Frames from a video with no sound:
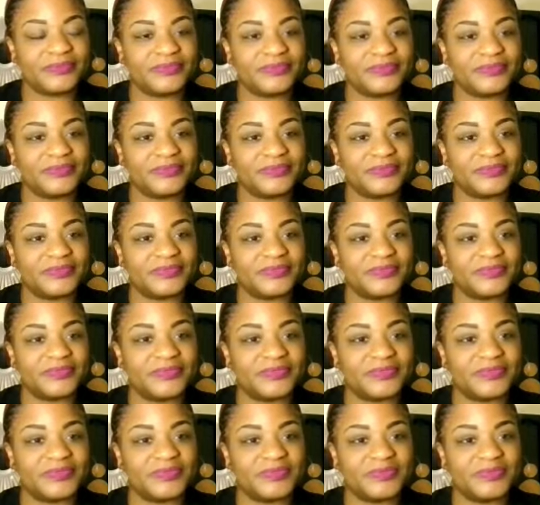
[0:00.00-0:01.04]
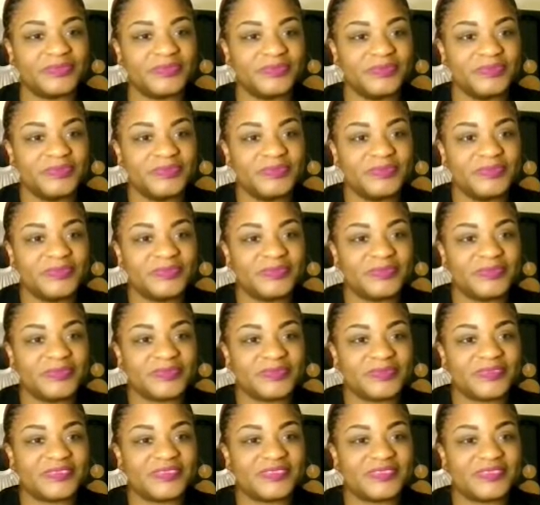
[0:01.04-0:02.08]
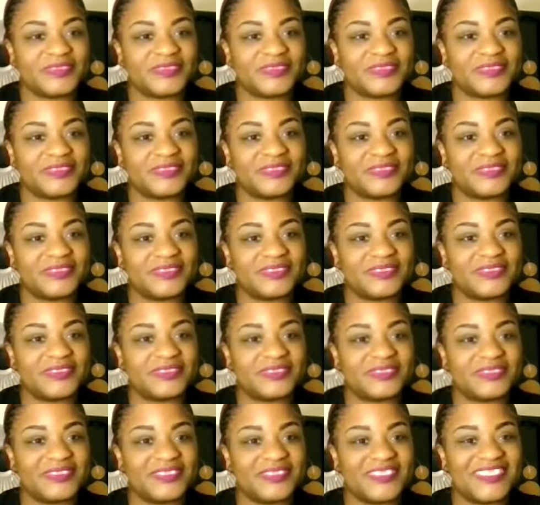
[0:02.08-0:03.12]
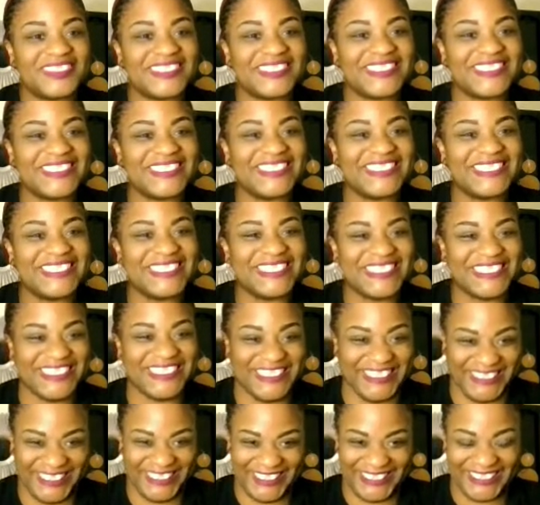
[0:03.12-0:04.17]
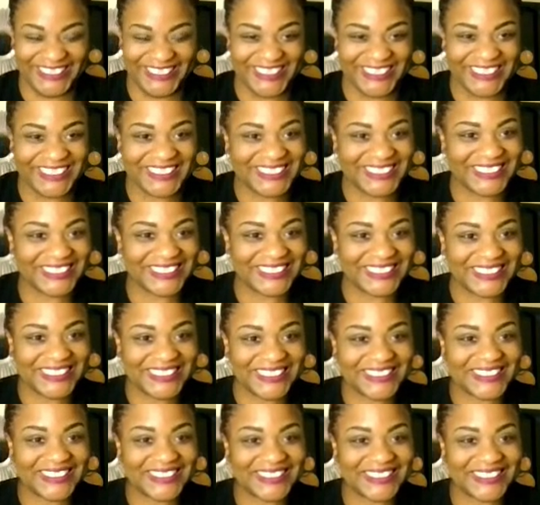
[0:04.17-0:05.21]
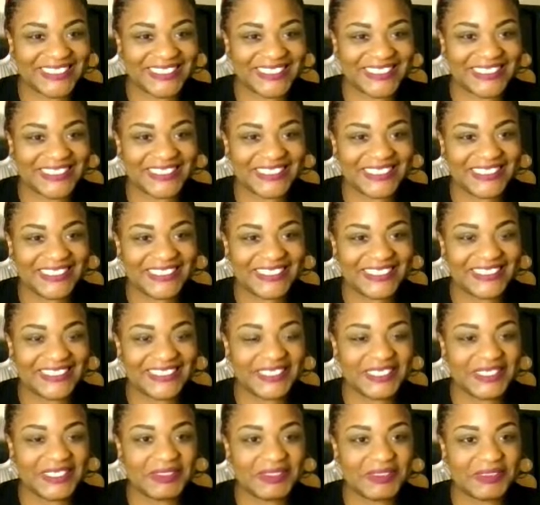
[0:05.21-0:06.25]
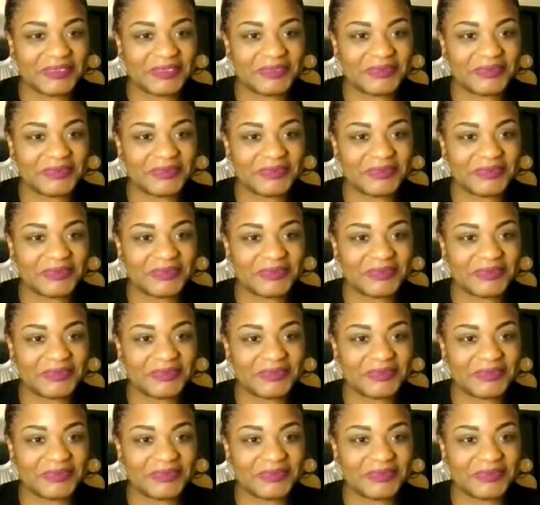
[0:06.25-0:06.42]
This person isn't speaking.